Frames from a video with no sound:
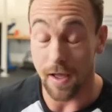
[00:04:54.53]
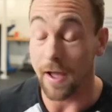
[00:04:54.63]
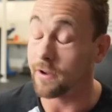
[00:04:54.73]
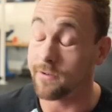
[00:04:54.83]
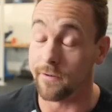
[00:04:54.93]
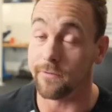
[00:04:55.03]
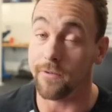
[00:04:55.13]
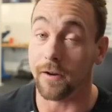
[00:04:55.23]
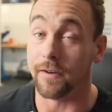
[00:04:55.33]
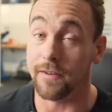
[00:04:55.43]
I couldn't
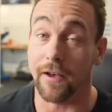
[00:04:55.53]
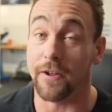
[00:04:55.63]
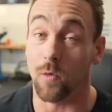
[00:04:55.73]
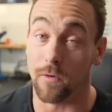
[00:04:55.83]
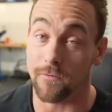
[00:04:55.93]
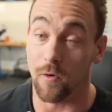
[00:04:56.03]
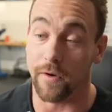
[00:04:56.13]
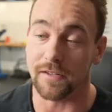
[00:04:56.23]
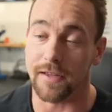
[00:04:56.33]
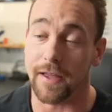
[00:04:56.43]
fucking tell you where
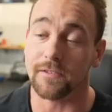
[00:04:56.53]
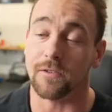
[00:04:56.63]
Froning's at.